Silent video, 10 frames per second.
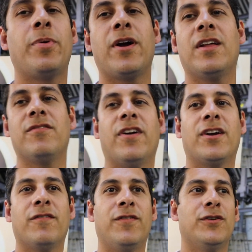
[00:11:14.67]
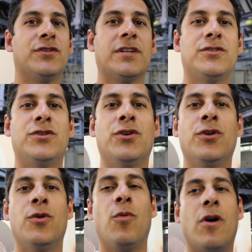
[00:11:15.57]
apparently very confusing
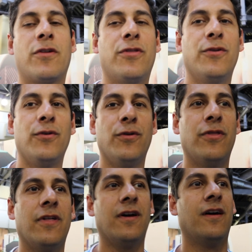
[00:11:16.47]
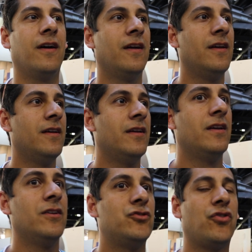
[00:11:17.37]
to walk through the
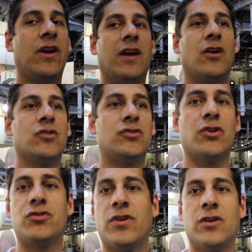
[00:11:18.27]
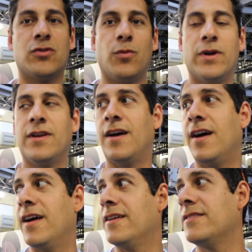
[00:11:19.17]
trails, dirt trails or
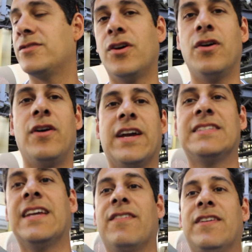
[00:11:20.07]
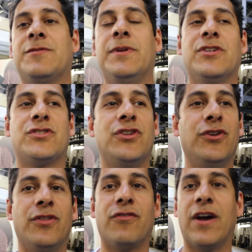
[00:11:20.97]
whatnot. So I guess they convinced me just to
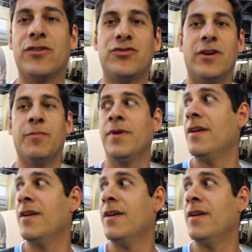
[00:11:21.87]
do the round trip